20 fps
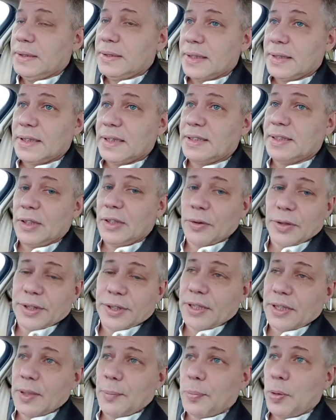Since that's the only
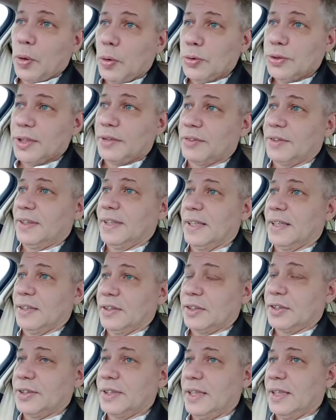thing the Poles ever did
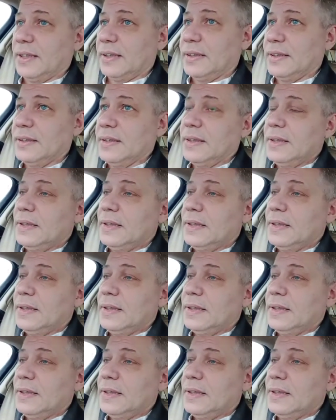understand.